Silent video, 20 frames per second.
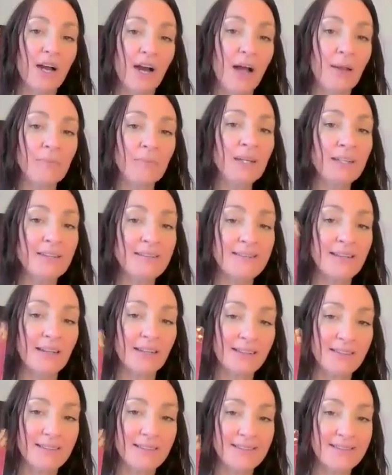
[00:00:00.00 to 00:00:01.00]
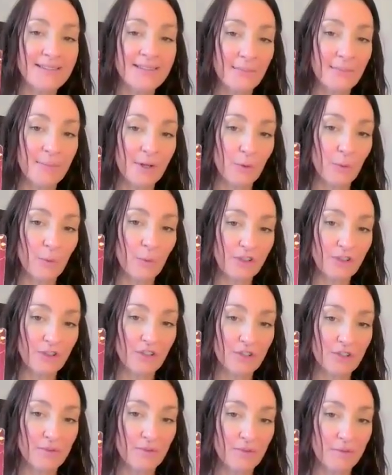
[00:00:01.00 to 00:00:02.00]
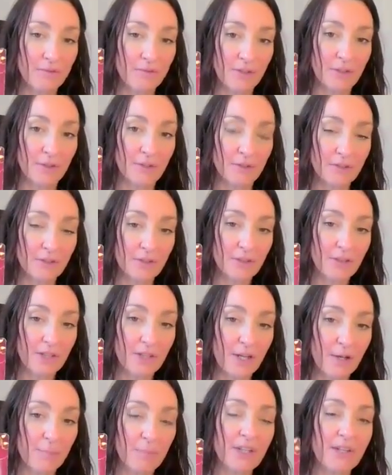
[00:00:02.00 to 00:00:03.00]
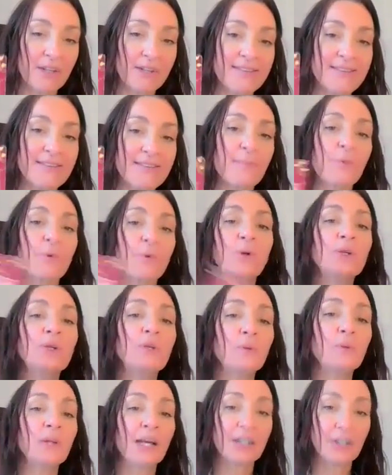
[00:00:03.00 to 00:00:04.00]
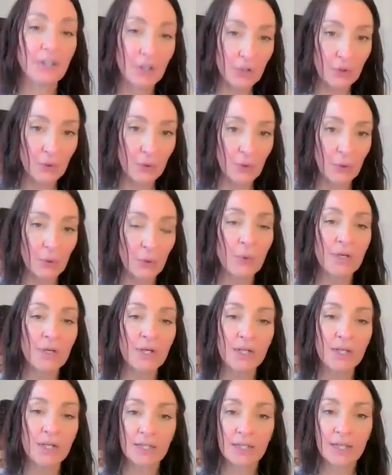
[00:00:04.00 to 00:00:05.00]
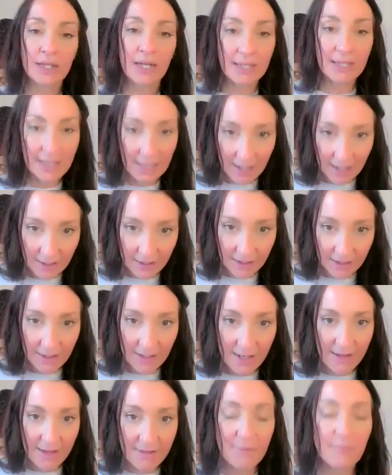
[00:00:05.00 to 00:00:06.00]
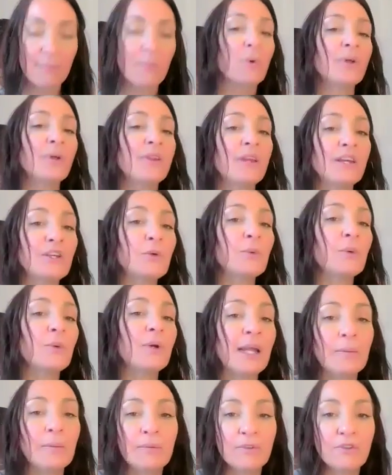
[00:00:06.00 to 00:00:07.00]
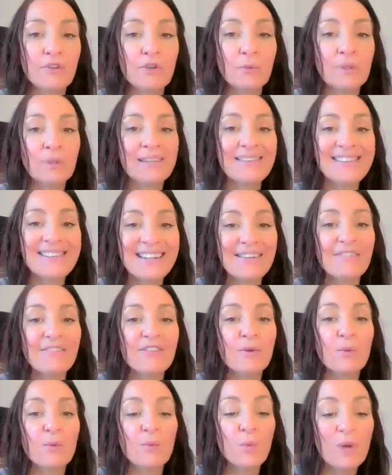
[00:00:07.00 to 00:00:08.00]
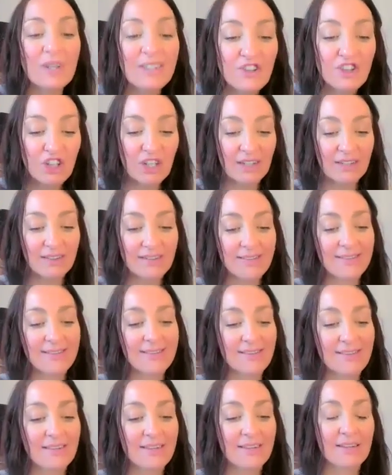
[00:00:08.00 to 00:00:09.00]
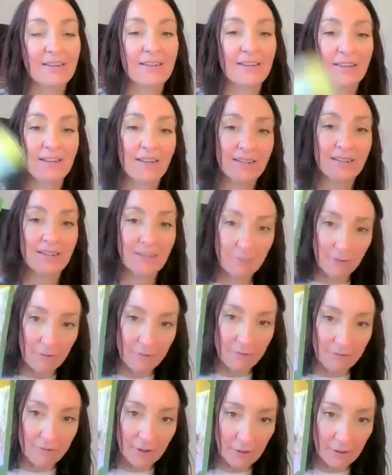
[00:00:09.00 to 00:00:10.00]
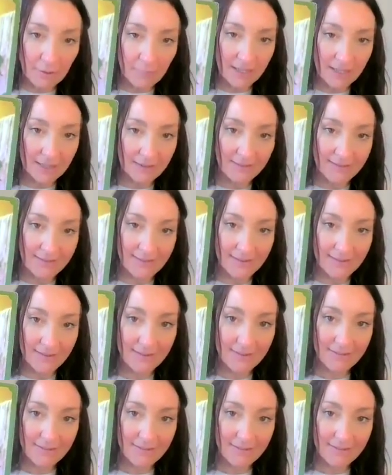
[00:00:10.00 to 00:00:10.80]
I'm going to say this is about wishes fulfilled, because the more you let go, again, the more that you are able to receive the riches, the fulfillment